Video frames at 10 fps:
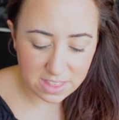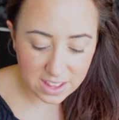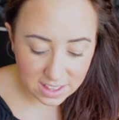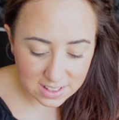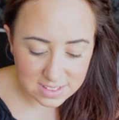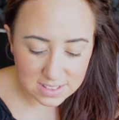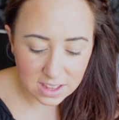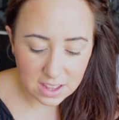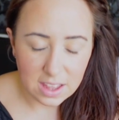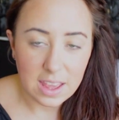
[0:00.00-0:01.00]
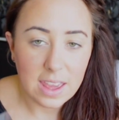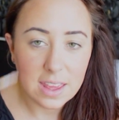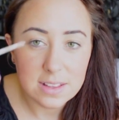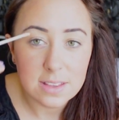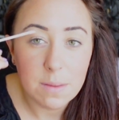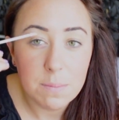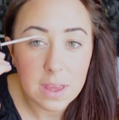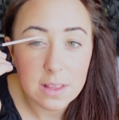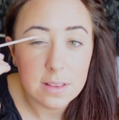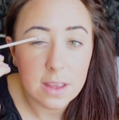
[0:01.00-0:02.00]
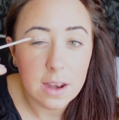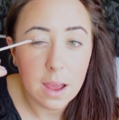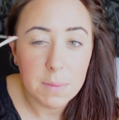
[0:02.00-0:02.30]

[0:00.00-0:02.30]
This is amazing.